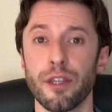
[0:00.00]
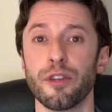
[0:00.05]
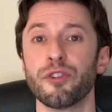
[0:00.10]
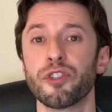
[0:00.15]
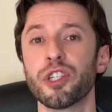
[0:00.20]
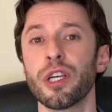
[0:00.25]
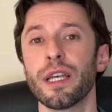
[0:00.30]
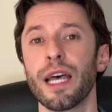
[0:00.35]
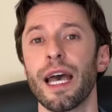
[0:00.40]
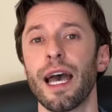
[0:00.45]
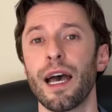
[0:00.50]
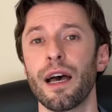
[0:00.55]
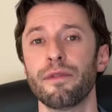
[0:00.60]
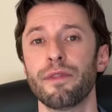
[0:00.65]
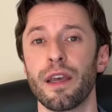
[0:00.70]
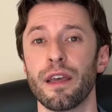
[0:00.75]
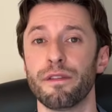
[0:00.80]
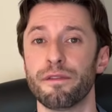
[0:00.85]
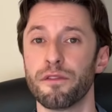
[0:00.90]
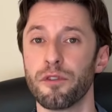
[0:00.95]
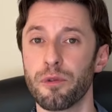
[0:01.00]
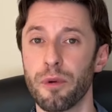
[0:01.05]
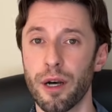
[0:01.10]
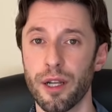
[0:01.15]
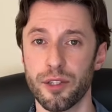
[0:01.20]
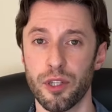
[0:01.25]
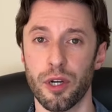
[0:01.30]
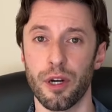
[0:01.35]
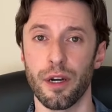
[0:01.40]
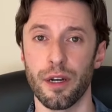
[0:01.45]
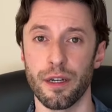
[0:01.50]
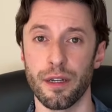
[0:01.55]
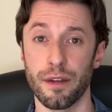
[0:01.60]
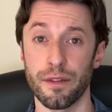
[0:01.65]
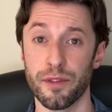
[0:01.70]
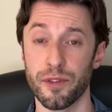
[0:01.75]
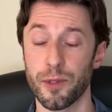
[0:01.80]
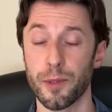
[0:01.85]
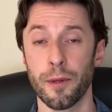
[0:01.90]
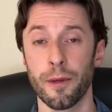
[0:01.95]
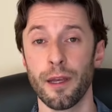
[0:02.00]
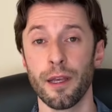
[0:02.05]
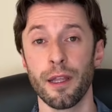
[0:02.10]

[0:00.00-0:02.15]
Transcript: you still have a few alternatives.